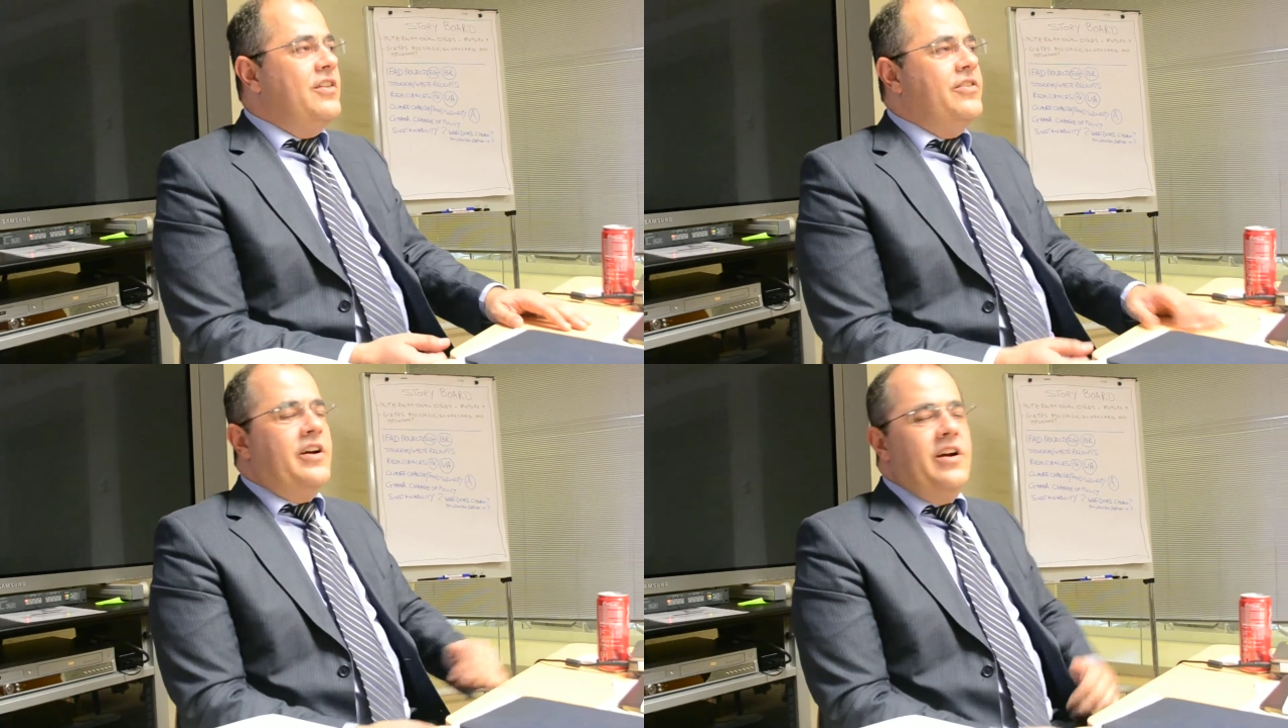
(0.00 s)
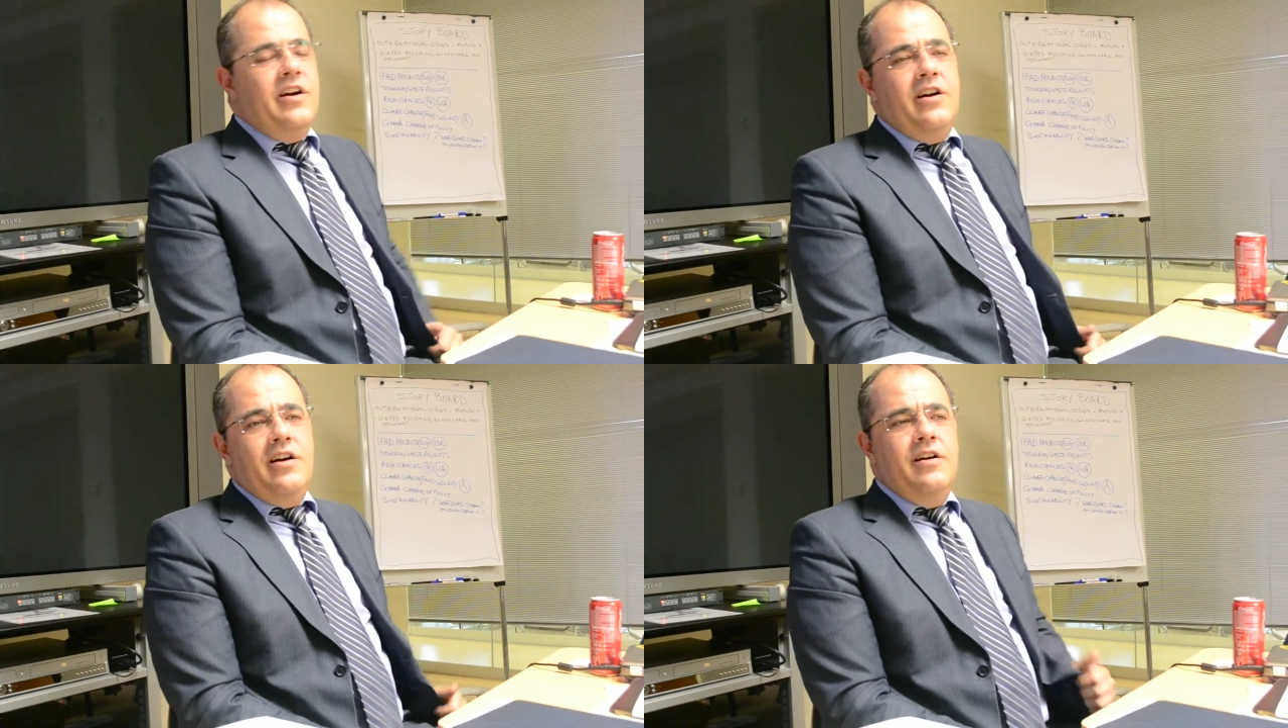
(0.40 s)

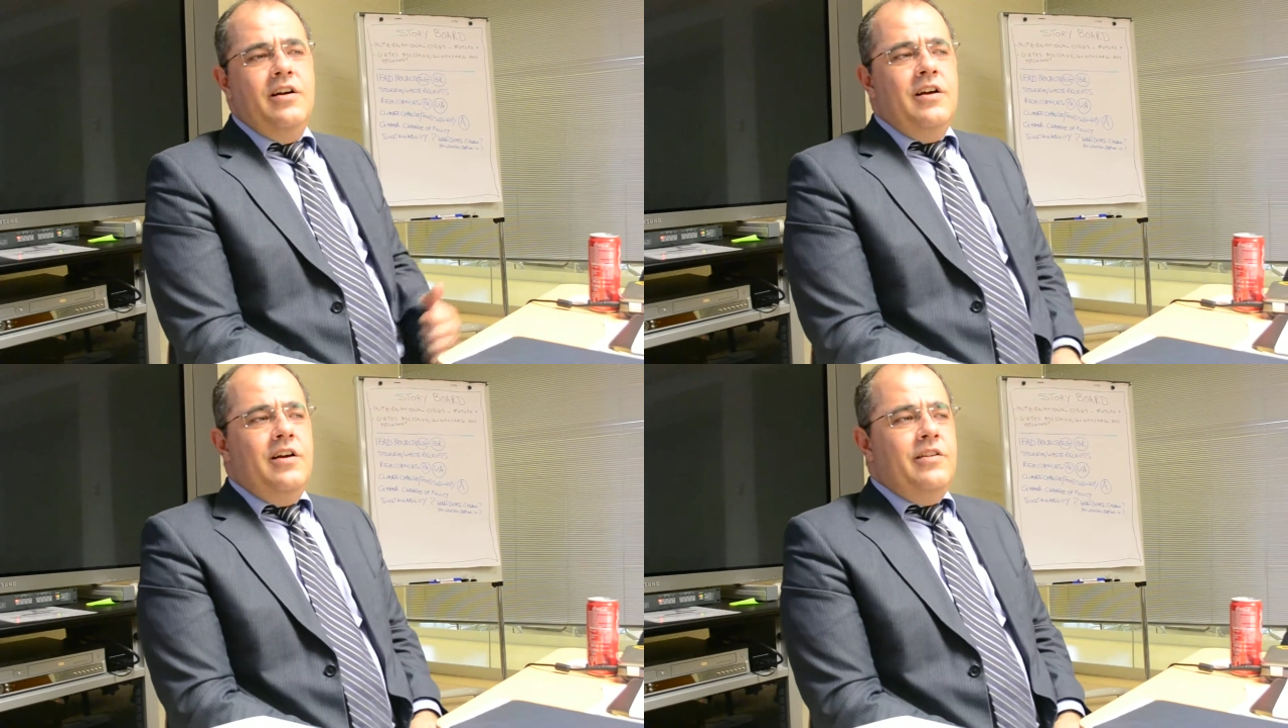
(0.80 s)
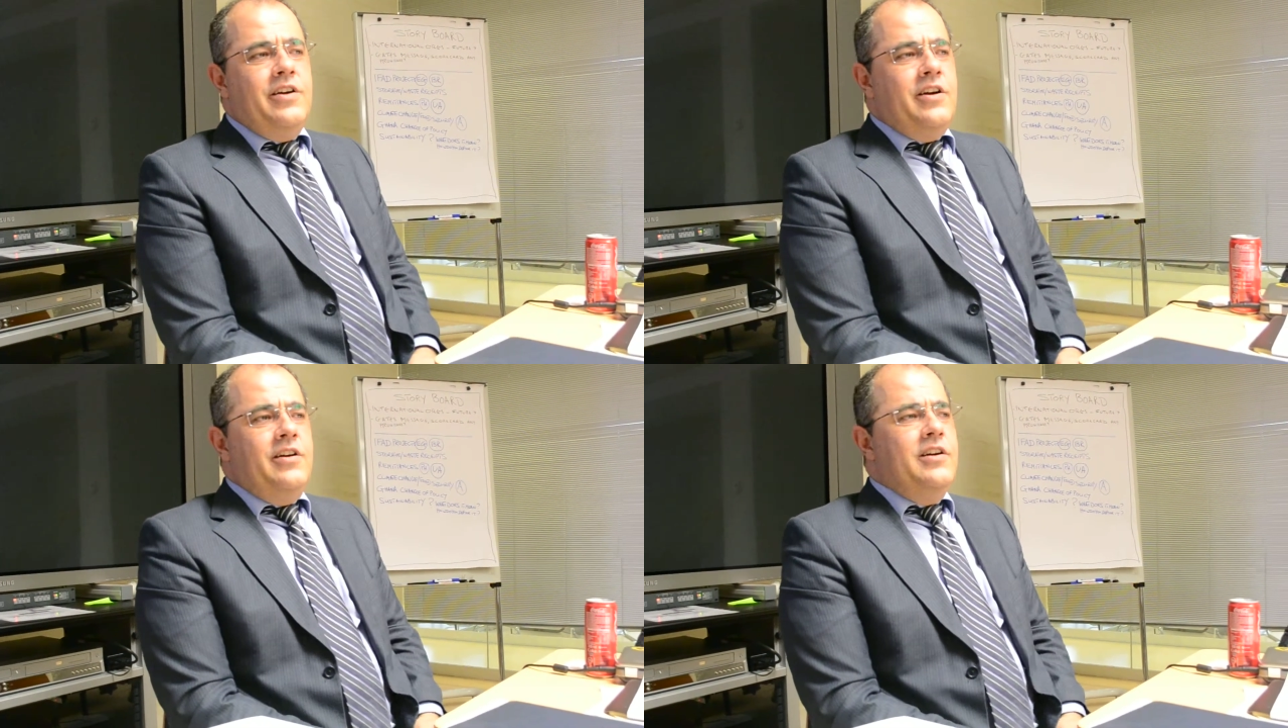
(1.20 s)
They're
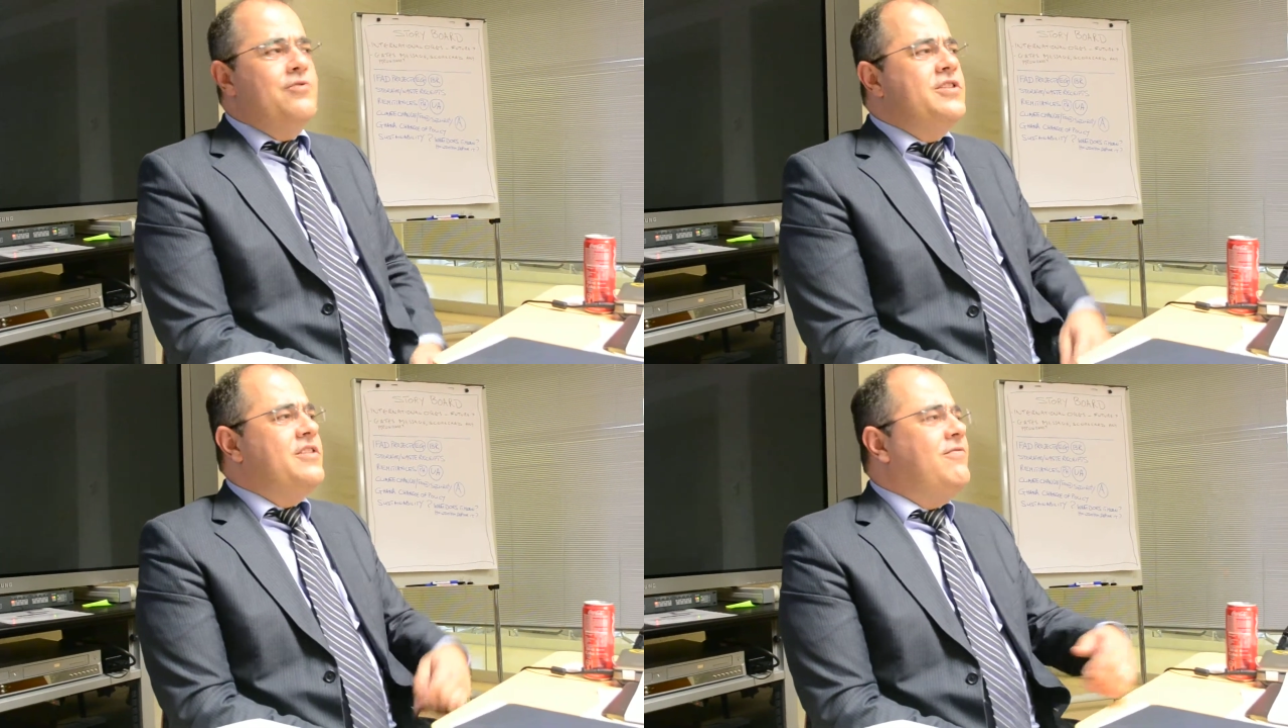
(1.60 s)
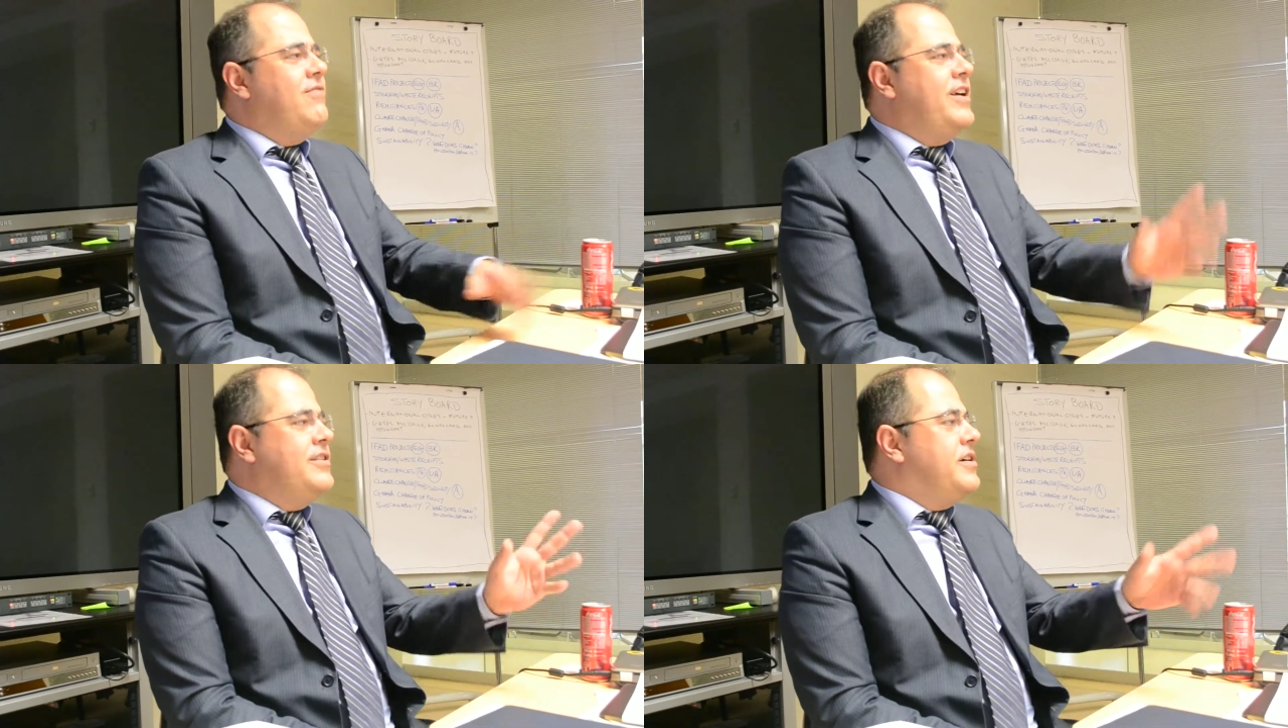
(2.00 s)
they're increasing,
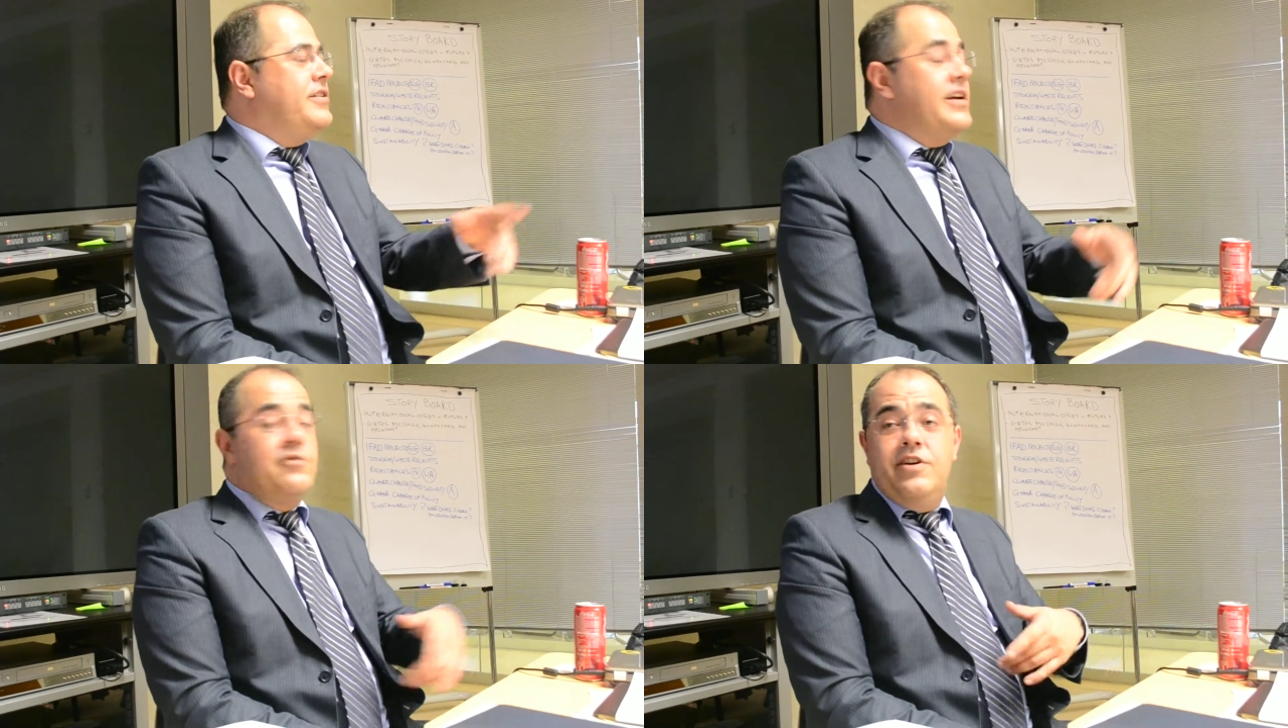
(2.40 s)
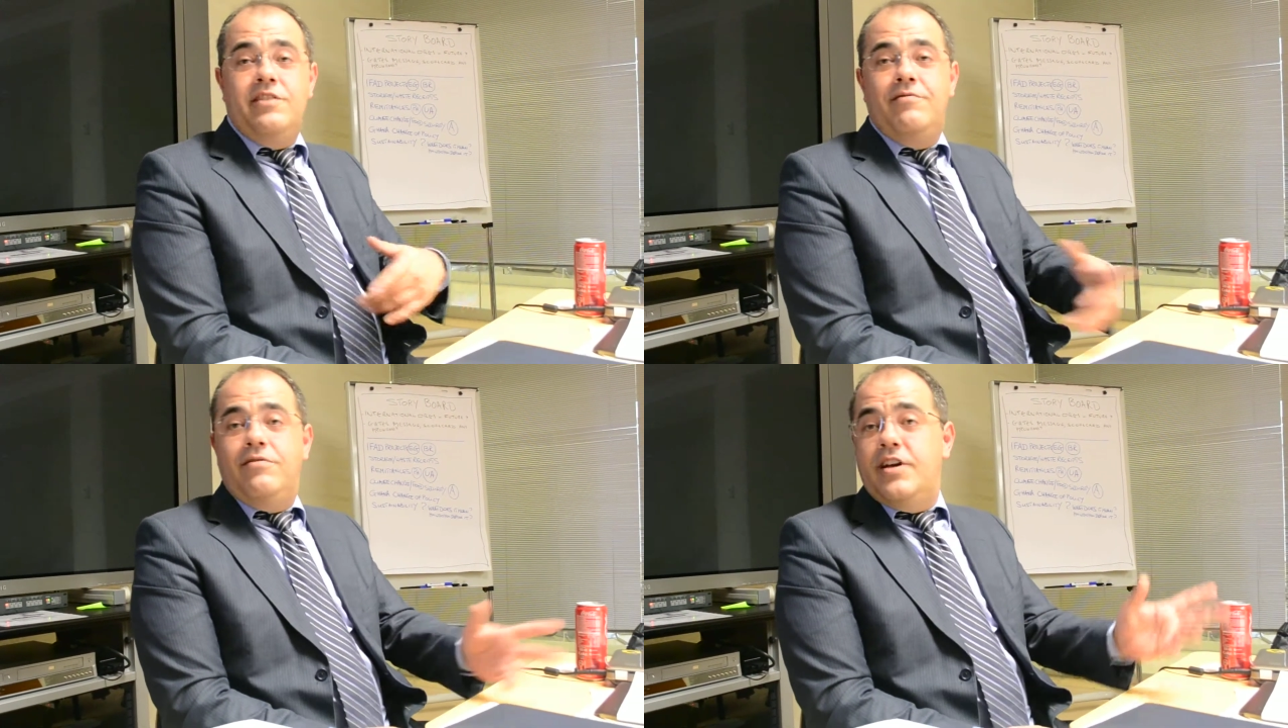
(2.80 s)
they they create
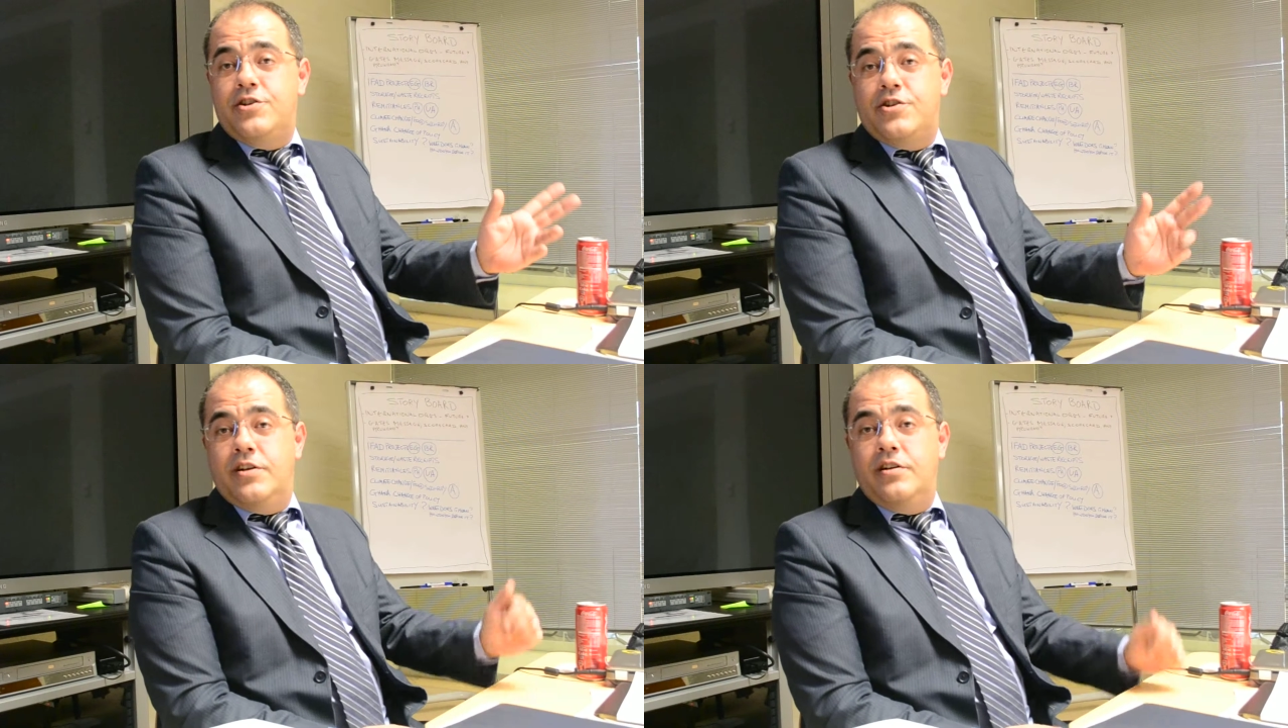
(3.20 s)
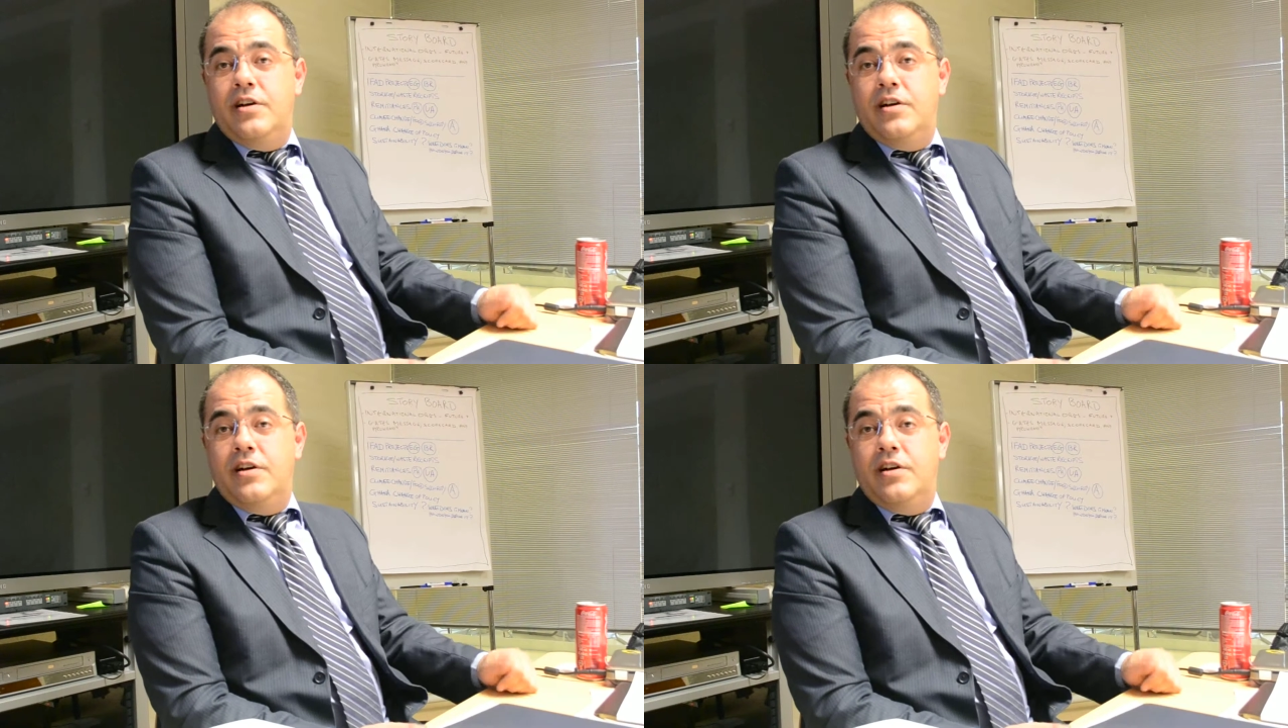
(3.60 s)
inflation.